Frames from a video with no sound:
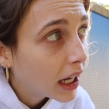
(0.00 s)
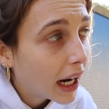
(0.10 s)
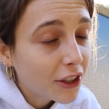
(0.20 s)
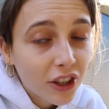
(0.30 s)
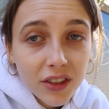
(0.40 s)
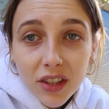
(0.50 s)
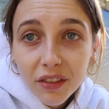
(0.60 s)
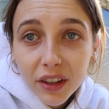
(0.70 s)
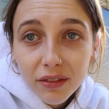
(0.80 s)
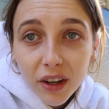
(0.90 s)
I took a
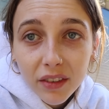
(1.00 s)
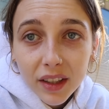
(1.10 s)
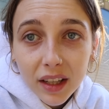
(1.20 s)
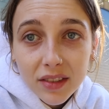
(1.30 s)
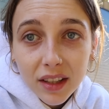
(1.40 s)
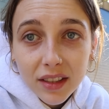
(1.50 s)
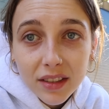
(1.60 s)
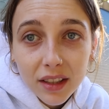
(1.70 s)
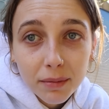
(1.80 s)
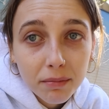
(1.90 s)
selfie in front of it and I sent it
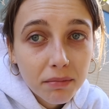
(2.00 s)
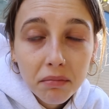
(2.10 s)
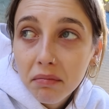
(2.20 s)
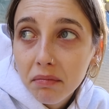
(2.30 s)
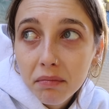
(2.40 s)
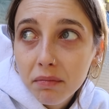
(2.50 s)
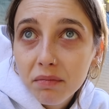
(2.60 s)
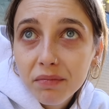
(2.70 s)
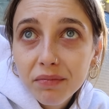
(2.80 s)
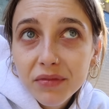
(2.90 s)
to
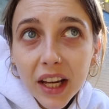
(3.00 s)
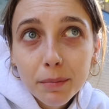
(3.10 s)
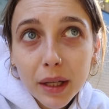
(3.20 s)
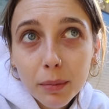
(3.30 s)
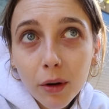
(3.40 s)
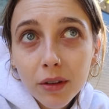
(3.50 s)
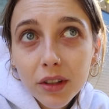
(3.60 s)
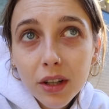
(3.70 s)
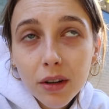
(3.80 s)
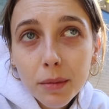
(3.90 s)
10 people.
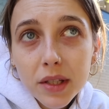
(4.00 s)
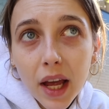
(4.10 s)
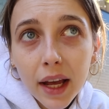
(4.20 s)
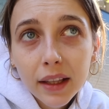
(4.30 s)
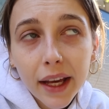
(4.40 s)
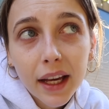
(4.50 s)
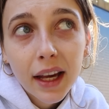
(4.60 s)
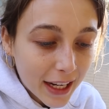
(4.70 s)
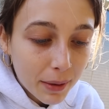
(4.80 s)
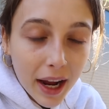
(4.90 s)
You know what I'm saying? Like,
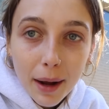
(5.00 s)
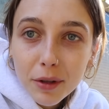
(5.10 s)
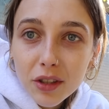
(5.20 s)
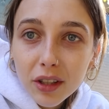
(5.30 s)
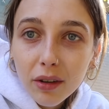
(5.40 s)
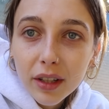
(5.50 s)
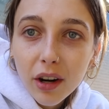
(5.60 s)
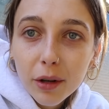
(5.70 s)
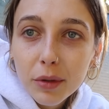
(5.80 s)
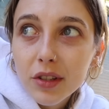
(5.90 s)
anyway, I'm gonna start going to
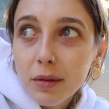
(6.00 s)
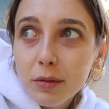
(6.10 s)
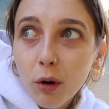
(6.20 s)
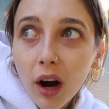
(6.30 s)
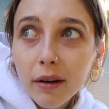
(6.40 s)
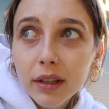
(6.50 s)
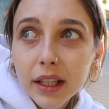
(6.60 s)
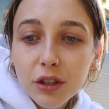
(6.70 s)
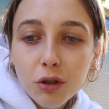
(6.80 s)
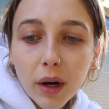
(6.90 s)
art museums more. I
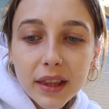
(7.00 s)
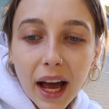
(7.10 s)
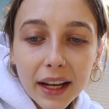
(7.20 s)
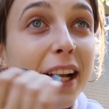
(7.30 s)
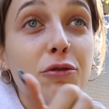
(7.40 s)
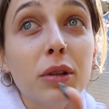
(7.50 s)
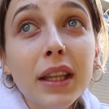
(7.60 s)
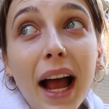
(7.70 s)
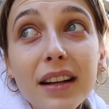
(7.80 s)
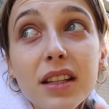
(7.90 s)
really enjoyed that. It's
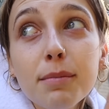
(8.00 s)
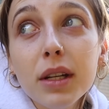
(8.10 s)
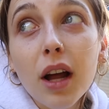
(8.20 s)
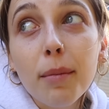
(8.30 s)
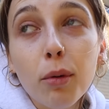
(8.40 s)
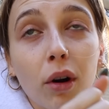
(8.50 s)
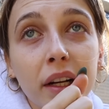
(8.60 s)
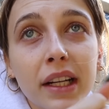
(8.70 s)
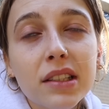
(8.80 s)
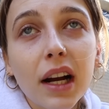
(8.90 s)
relaxing but not
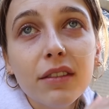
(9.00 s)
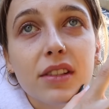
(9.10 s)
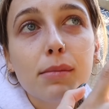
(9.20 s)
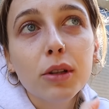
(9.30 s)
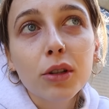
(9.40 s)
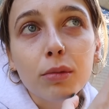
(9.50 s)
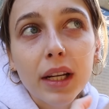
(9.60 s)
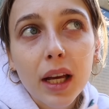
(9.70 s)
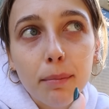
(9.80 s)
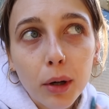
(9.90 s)
boring. It's kind of similar to
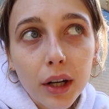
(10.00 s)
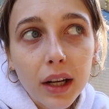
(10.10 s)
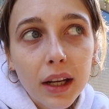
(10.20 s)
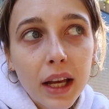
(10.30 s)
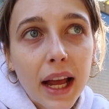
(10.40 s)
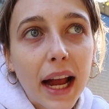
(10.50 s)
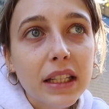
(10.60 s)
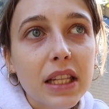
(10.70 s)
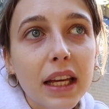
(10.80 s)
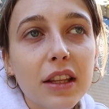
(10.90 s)
reading a book.
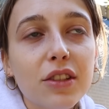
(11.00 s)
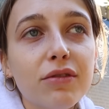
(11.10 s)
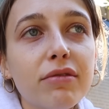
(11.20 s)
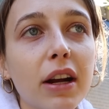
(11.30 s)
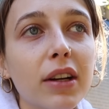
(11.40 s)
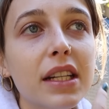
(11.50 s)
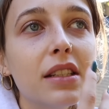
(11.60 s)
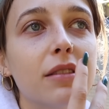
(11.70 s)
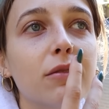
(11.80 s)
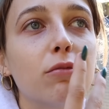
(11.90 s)
It's like this very
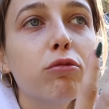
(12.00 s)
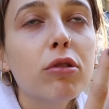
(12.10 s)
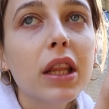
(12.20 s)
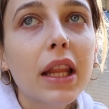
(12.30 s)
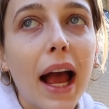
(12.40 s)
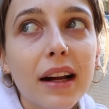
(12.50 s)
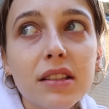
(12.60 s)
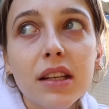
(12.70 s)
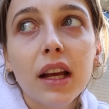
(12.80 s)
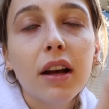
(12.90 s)

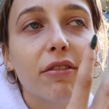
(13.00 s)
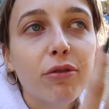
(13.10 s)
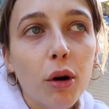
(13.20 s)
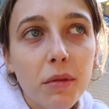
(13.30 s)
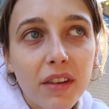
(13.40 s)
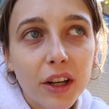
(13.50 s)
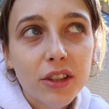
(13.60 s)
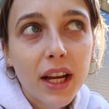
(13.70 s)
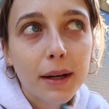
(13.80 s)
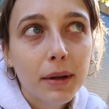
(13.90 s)
relaxing form of
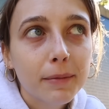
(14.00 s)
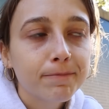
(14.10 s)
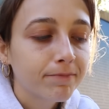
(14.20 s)
entertainment,